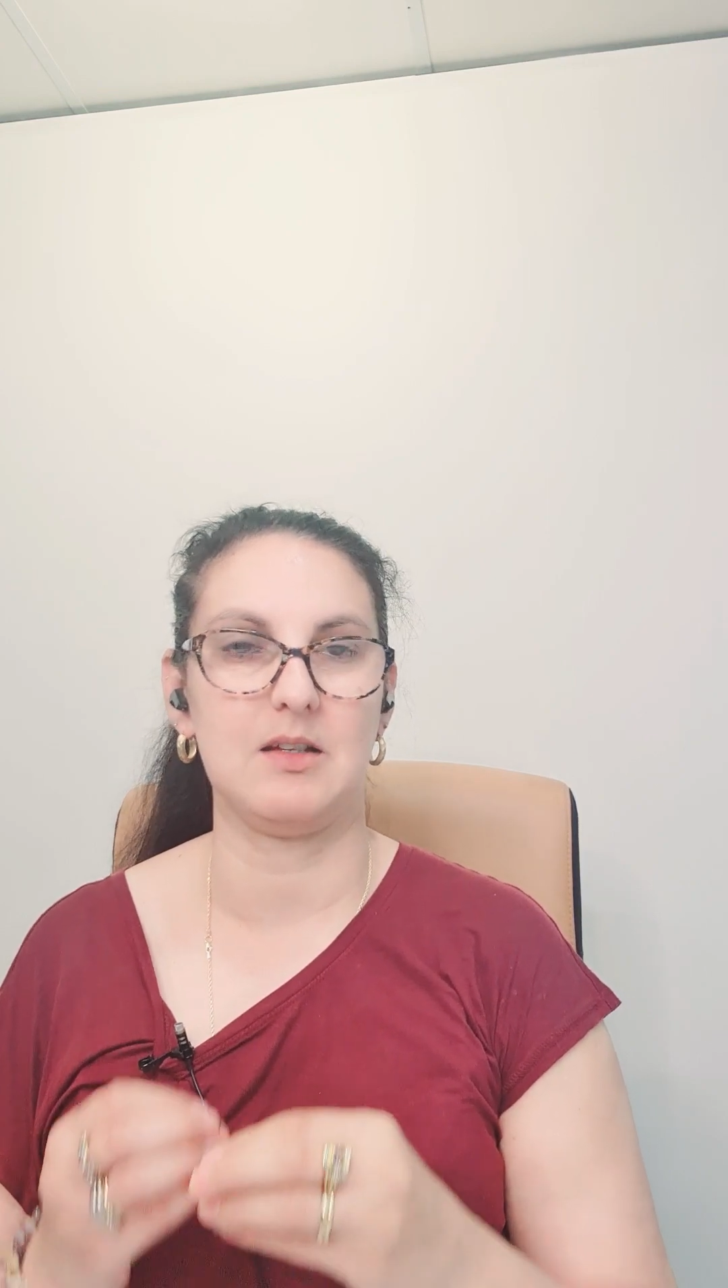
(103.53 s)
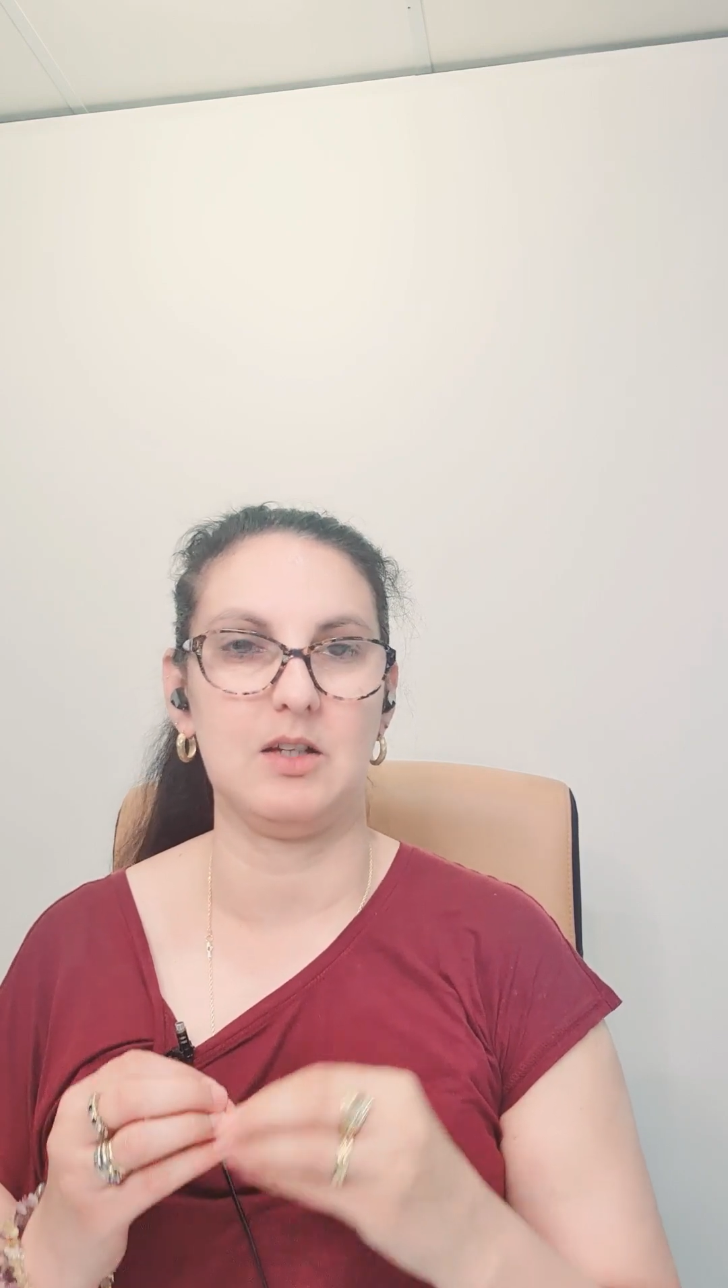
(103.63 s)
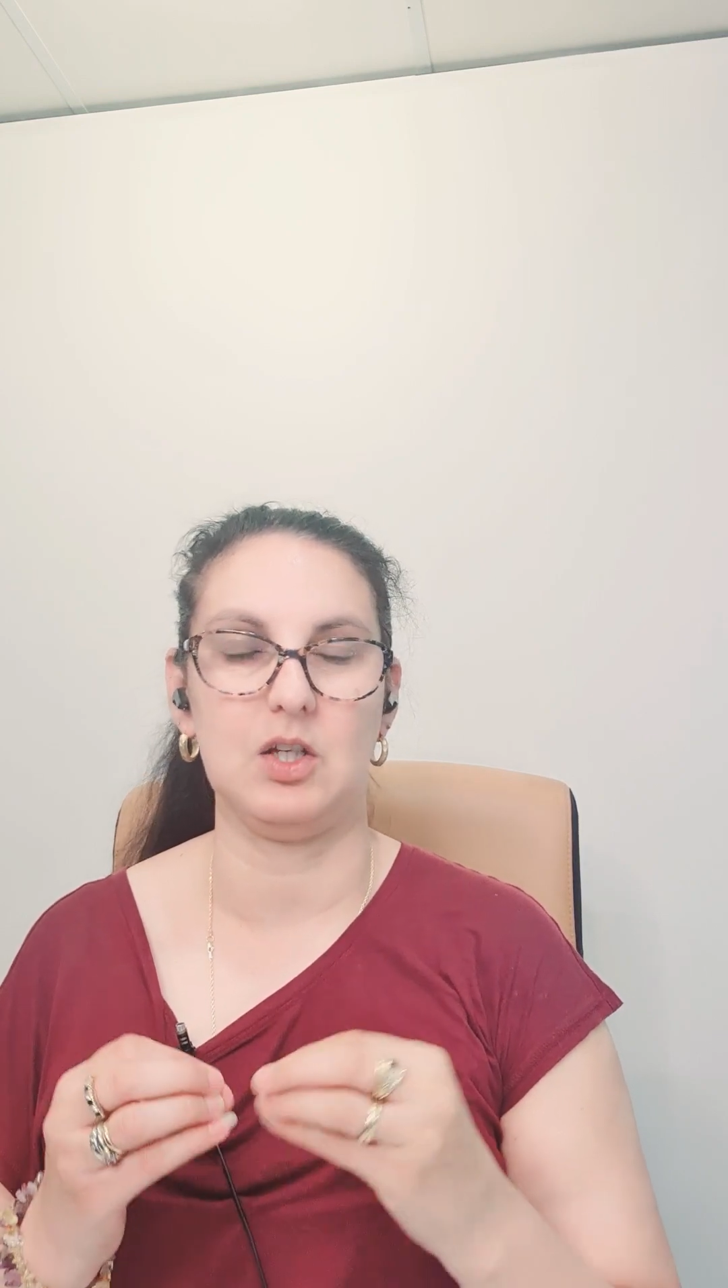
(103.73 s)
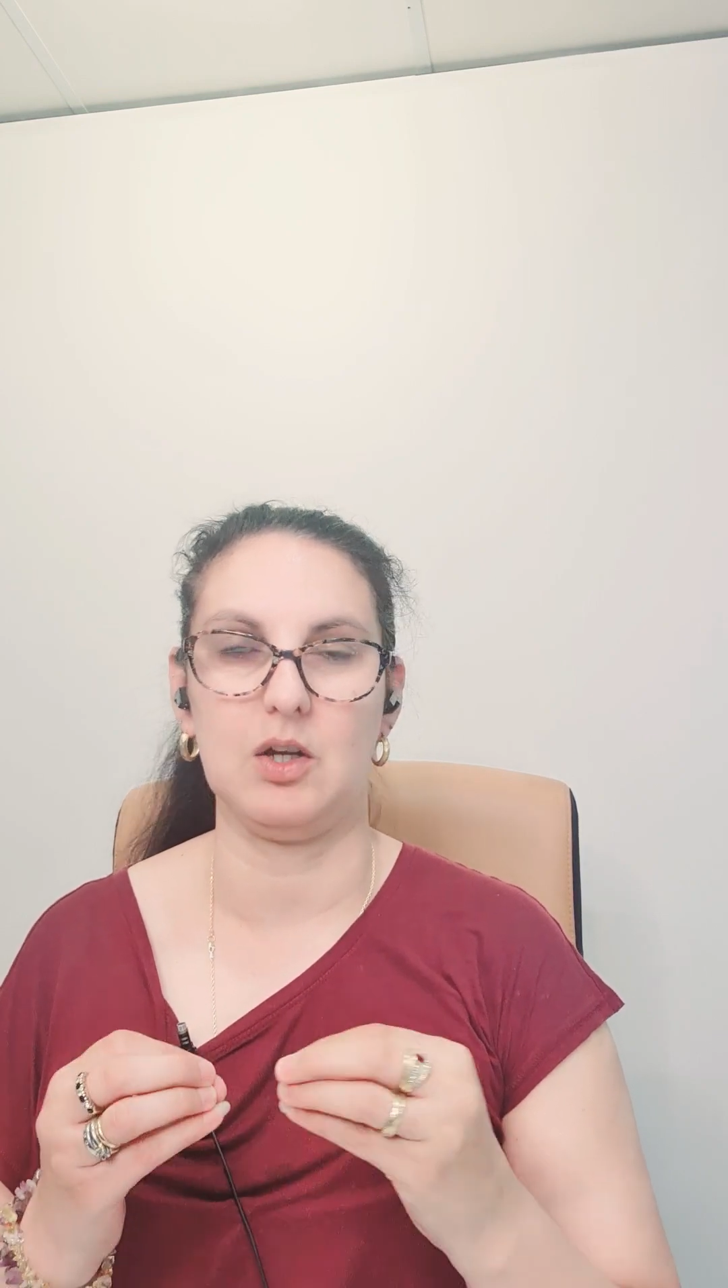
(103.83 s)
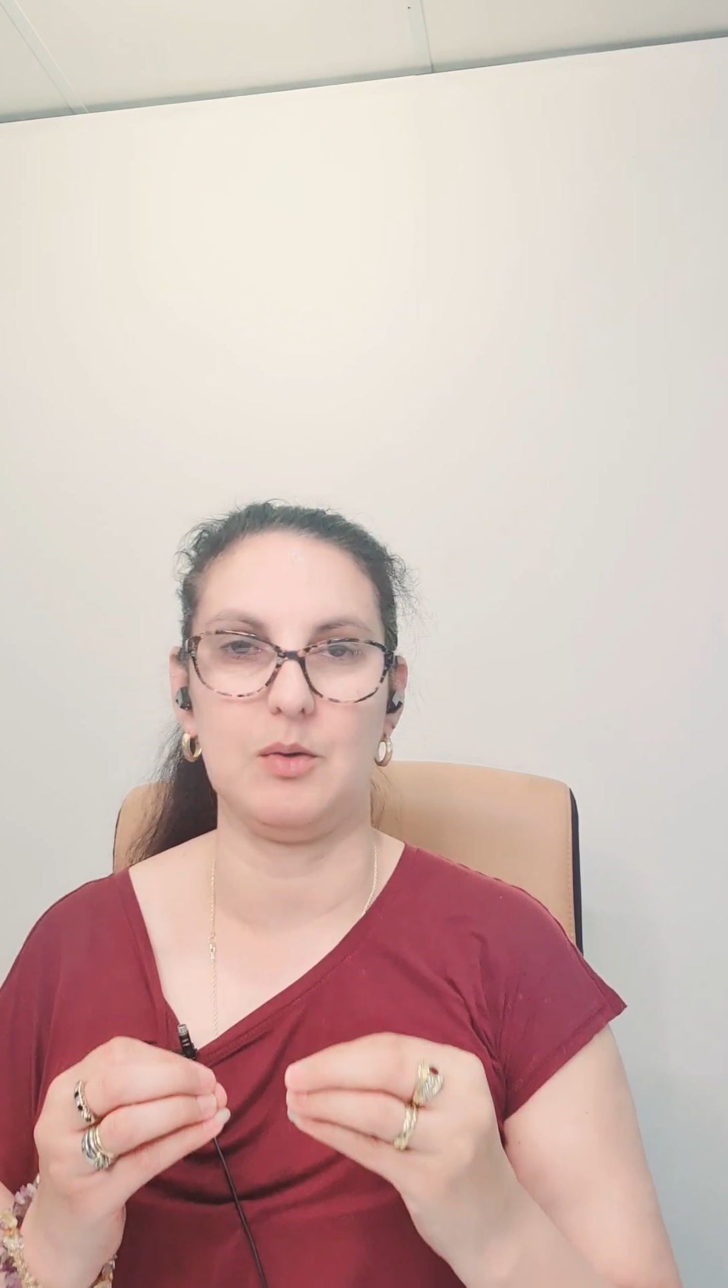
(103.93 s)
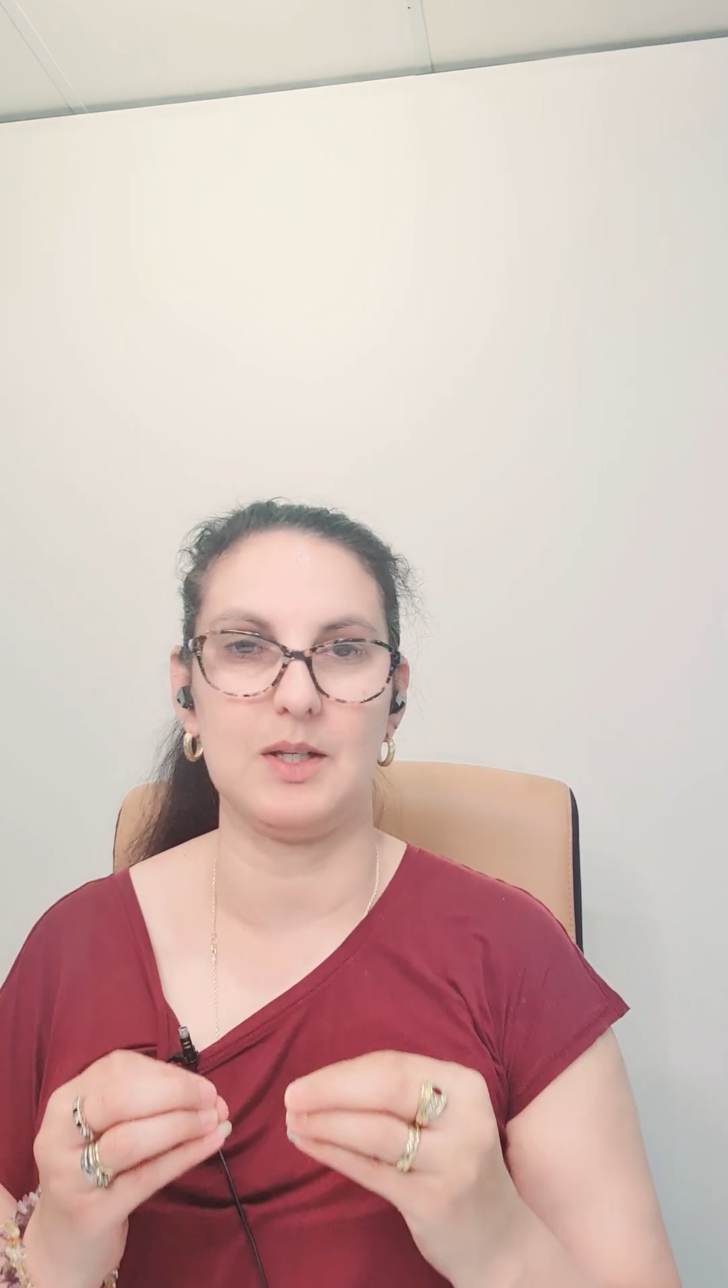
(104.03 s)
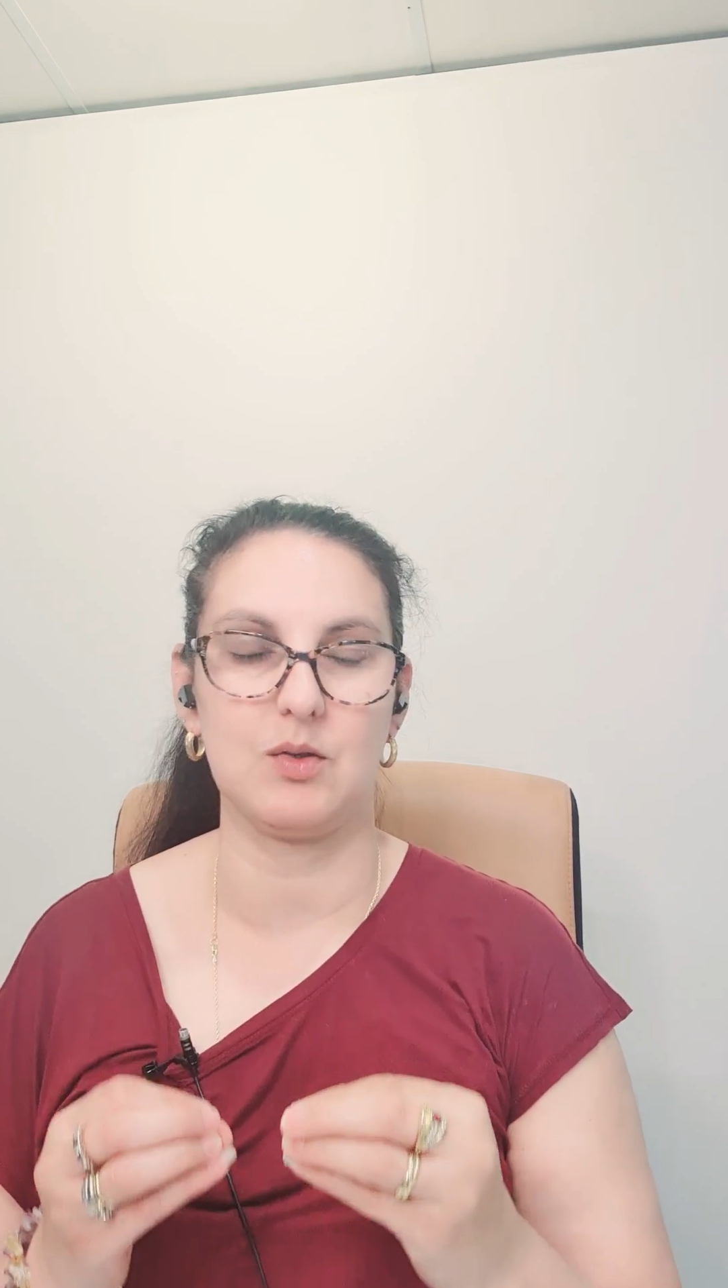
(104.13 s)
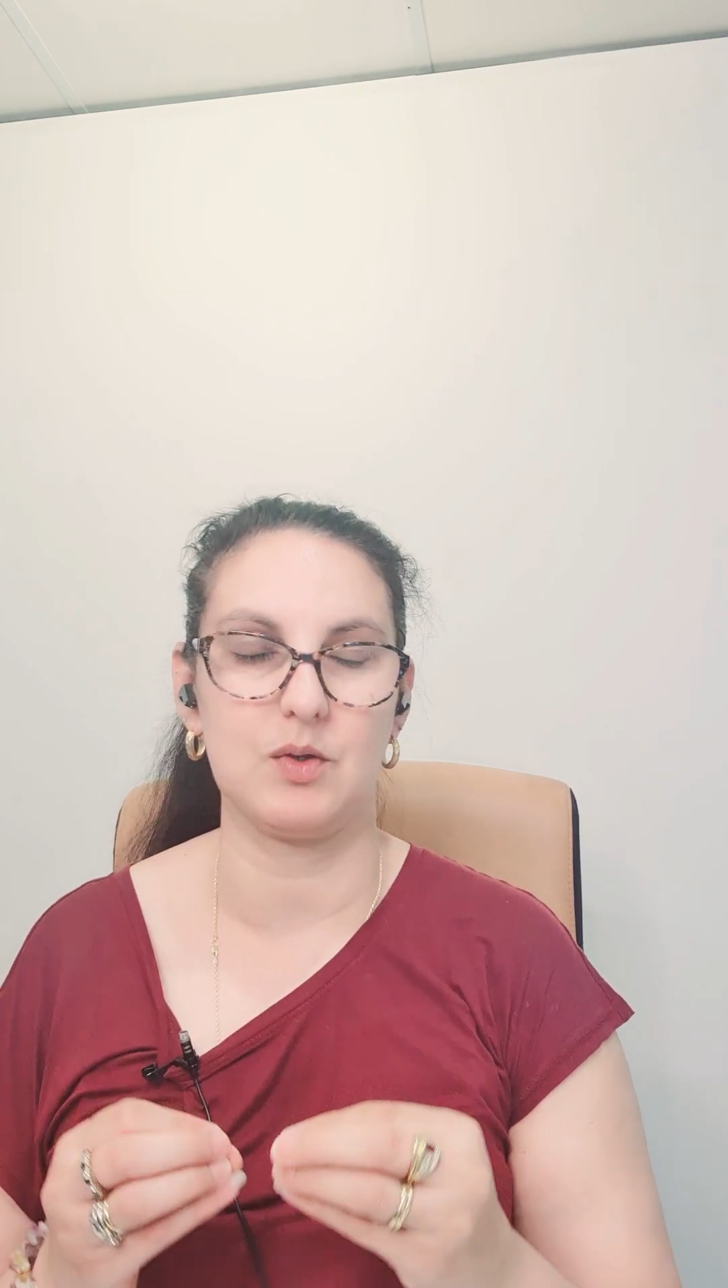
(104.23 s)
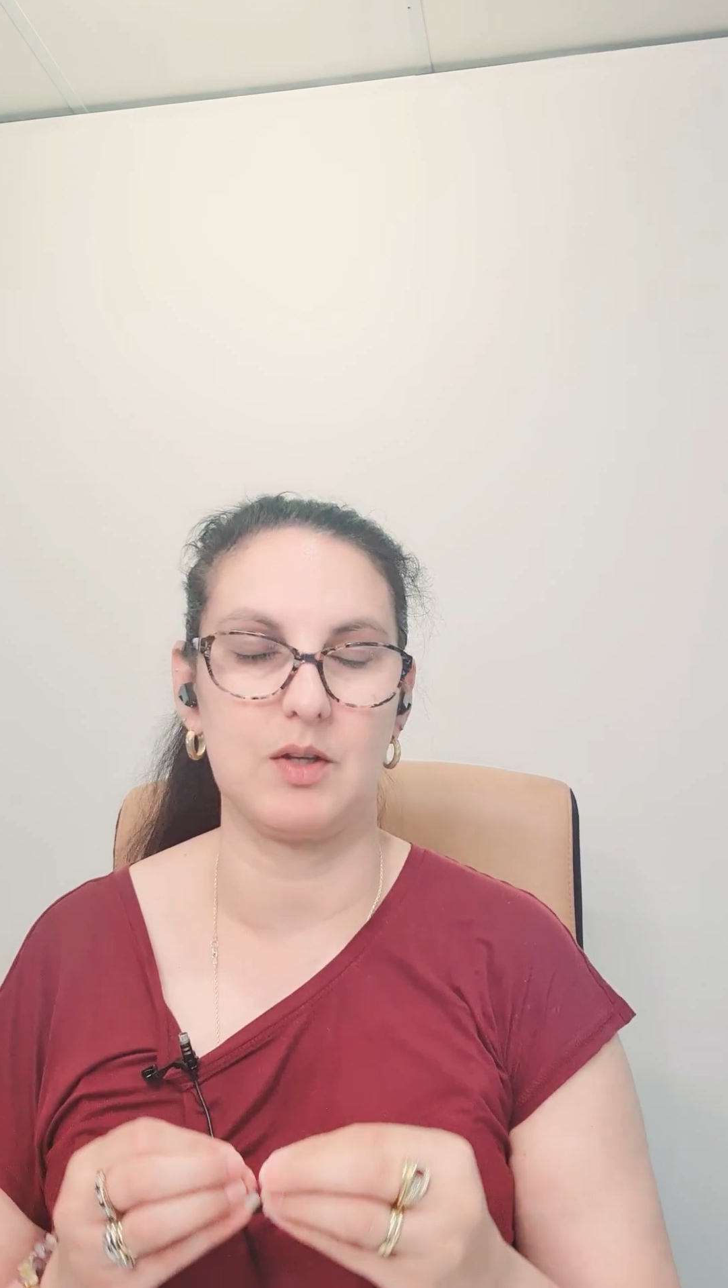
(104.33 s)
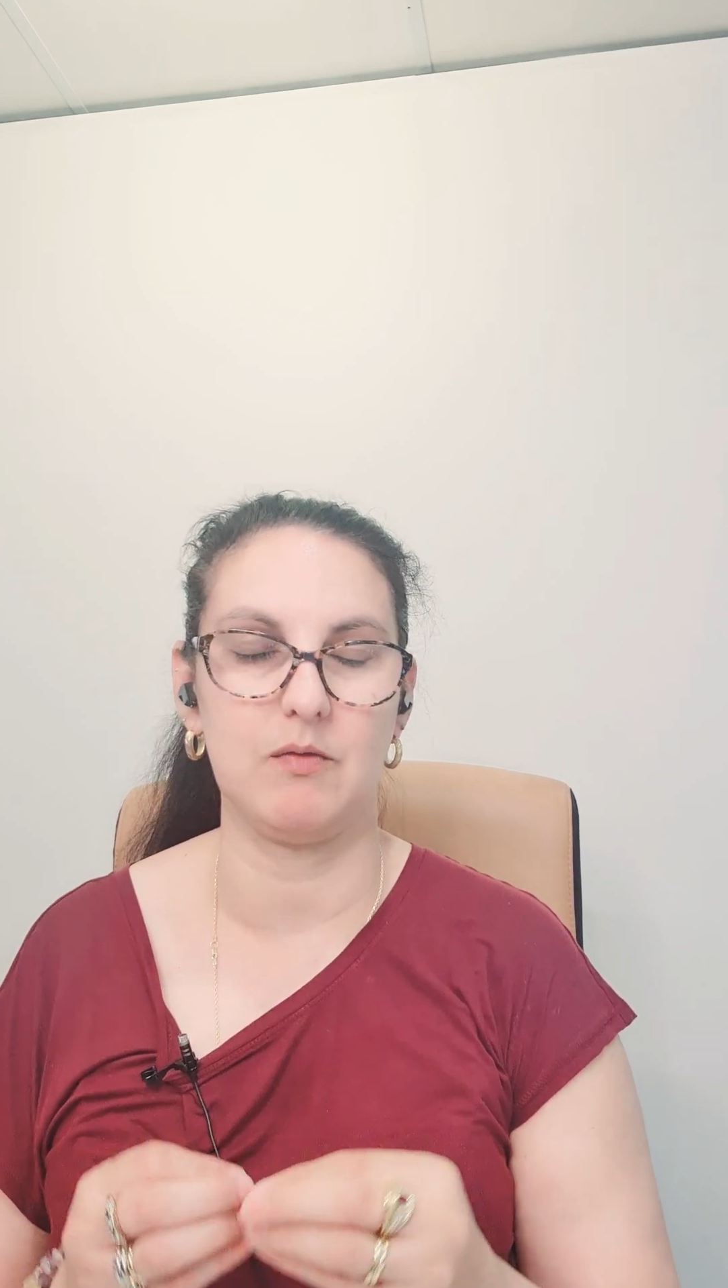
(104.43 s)
you know, it's
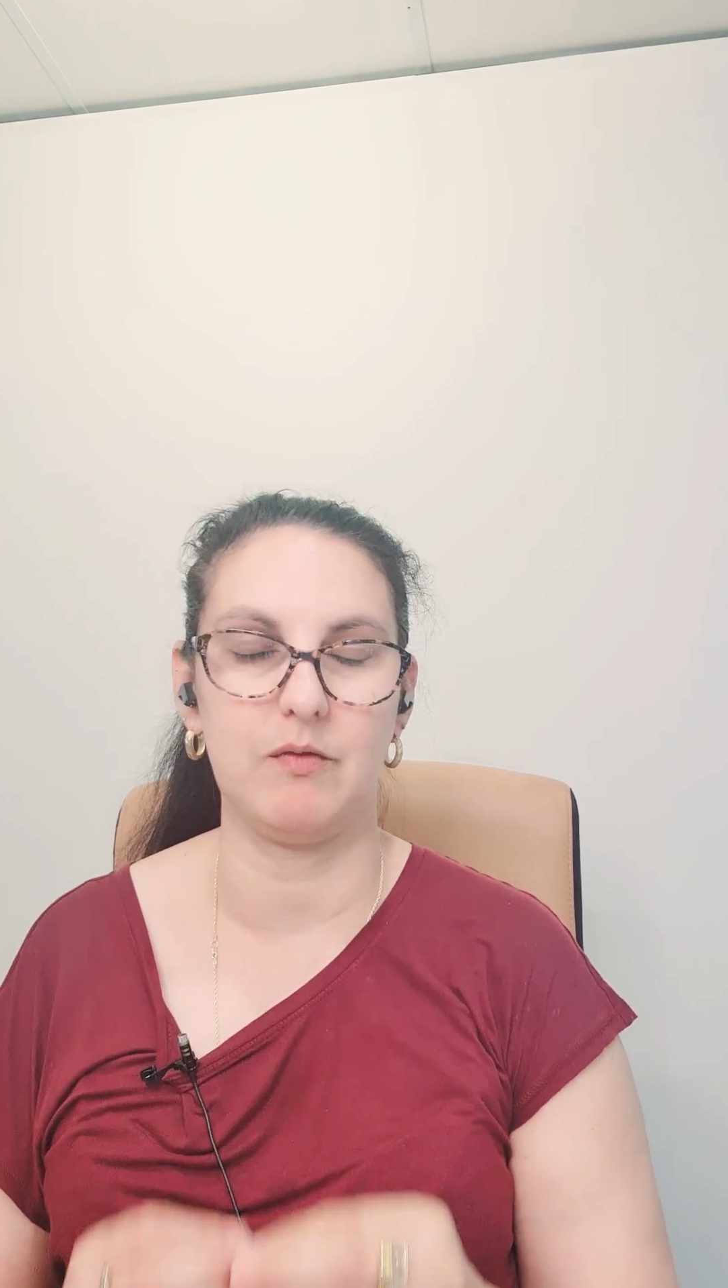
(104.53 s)
also